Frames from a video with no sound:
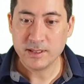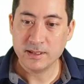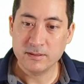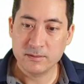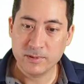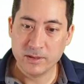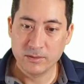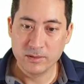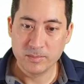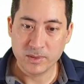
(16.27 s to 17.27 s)
Now, with
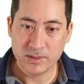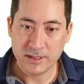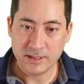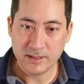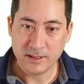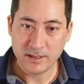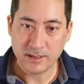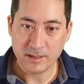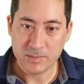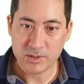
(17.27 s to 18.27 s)
all the bonding in
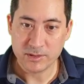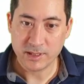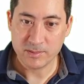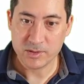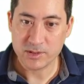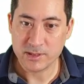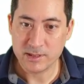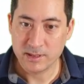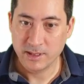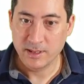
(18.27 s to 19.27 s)
chemistry
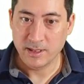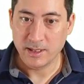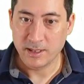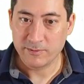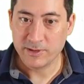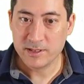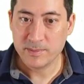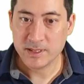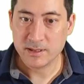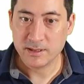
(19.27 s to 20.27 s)
is
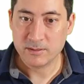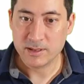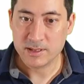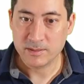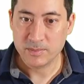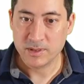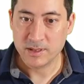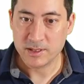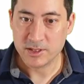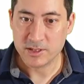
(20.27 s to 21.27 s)
fundamentally quite simple,
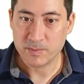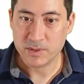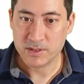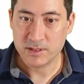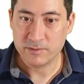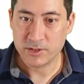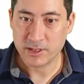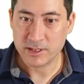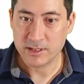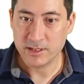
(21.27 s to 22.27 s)
and it's just positive
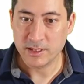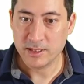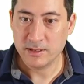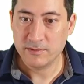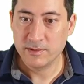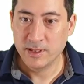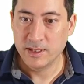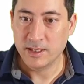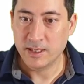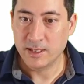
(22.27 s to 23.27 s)
attracted to negative,
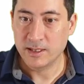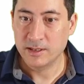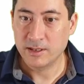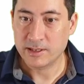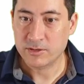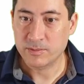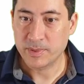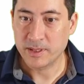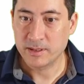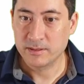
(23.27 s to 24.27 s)
likes
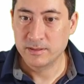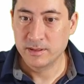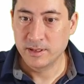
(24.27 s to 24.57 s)
repel,